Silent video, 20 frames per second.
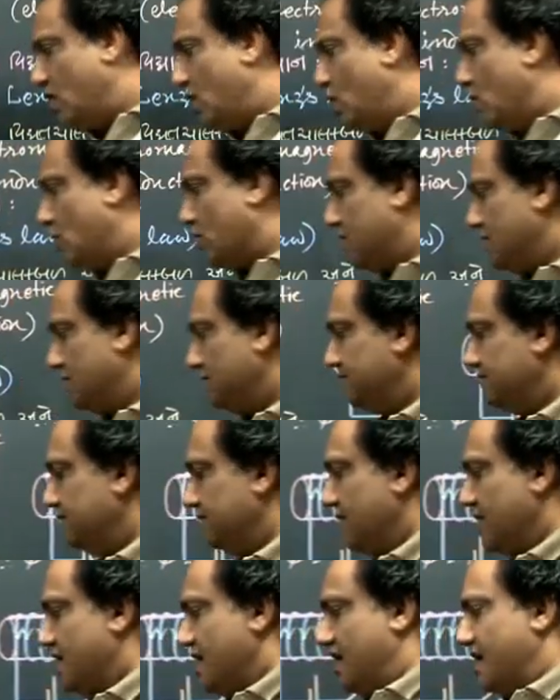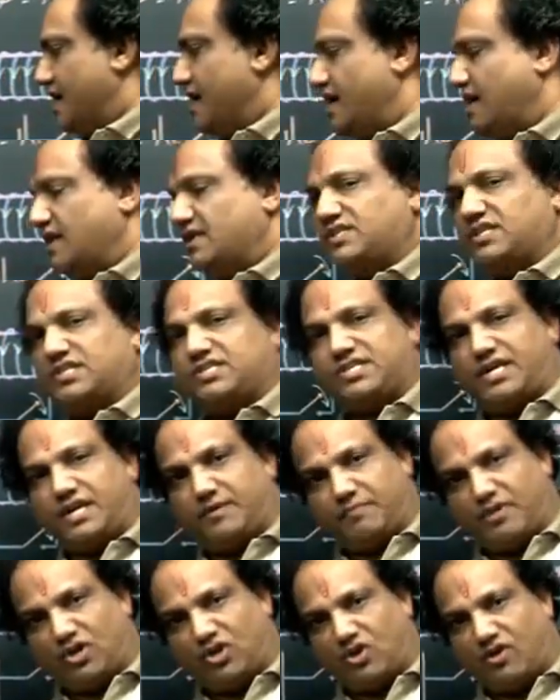Look, here is a
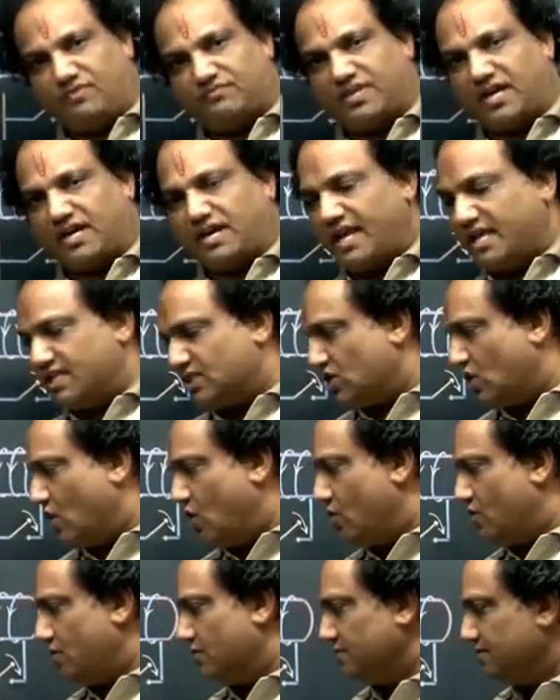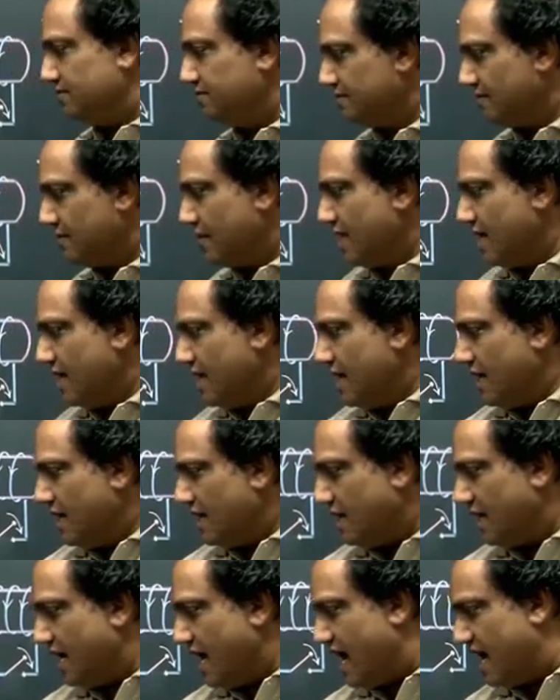statement of that Lenz law.
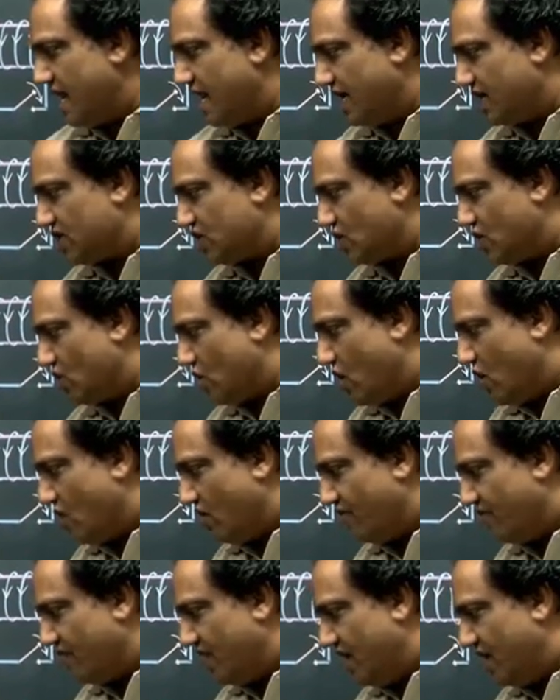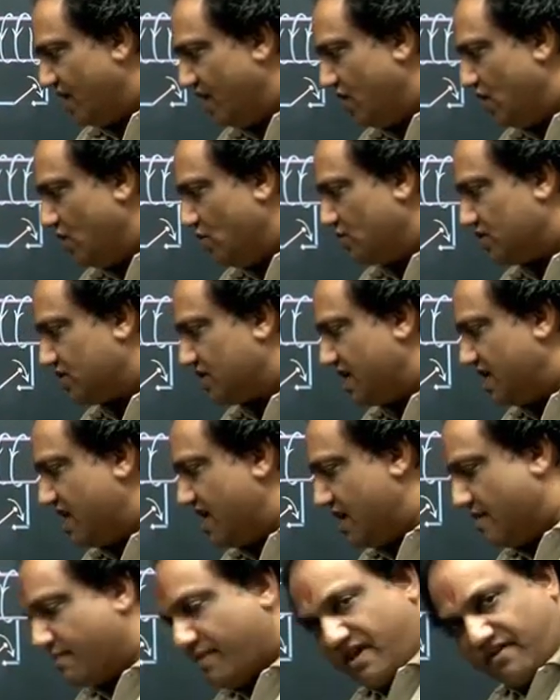Direction of induced
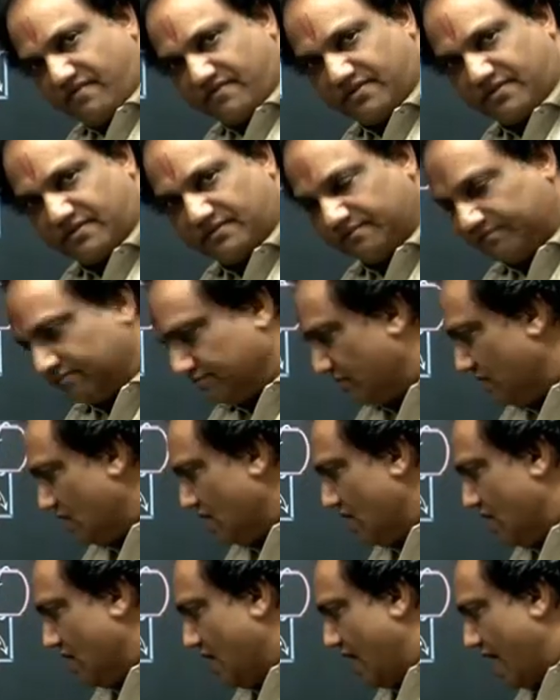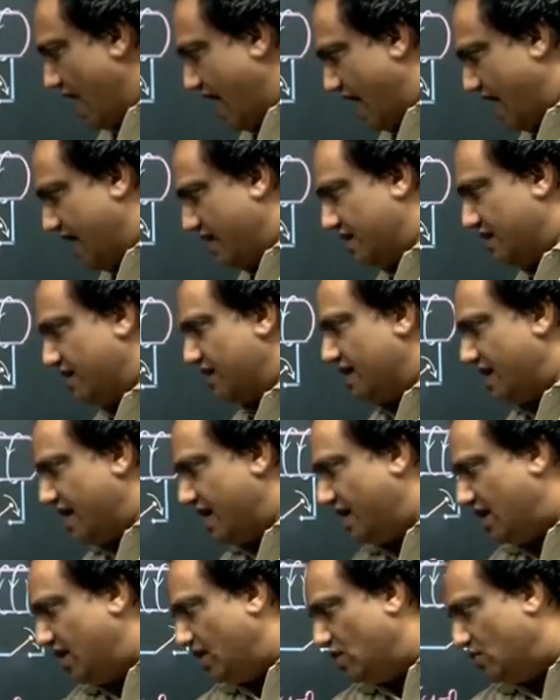EMF and
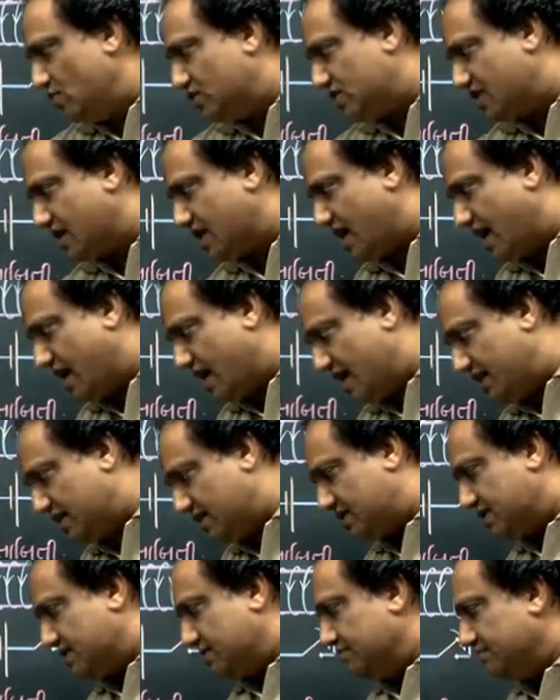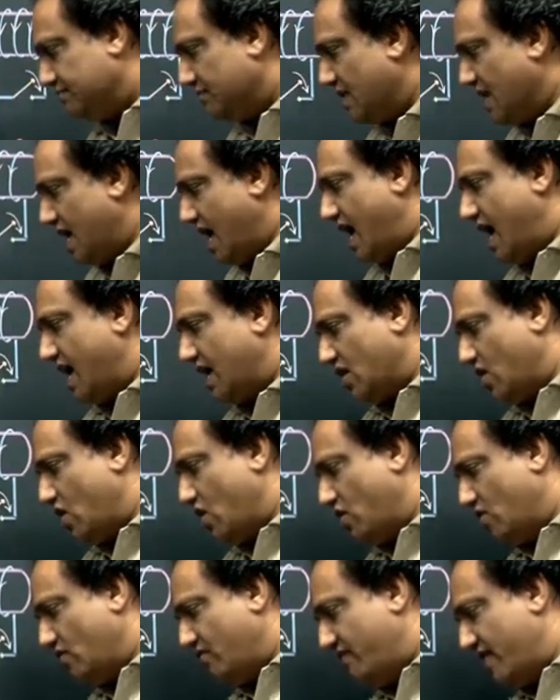induced current are
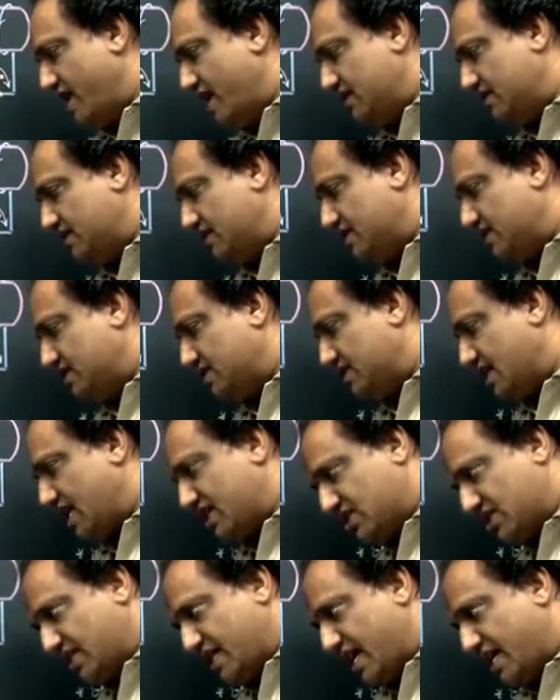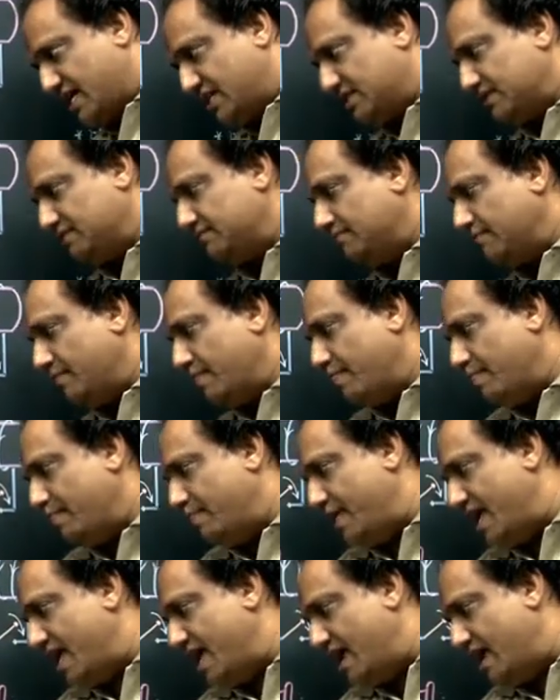always such that
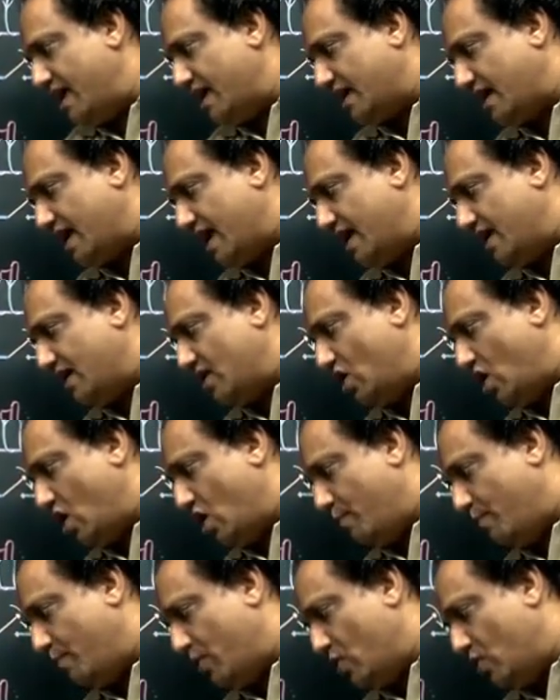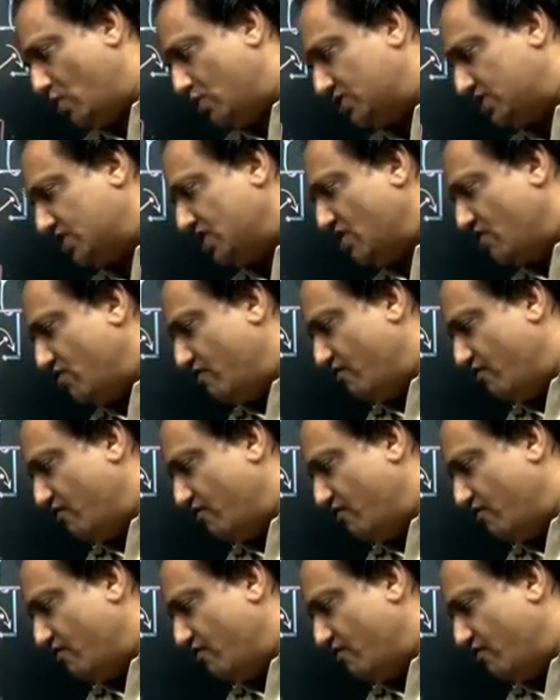they can oppose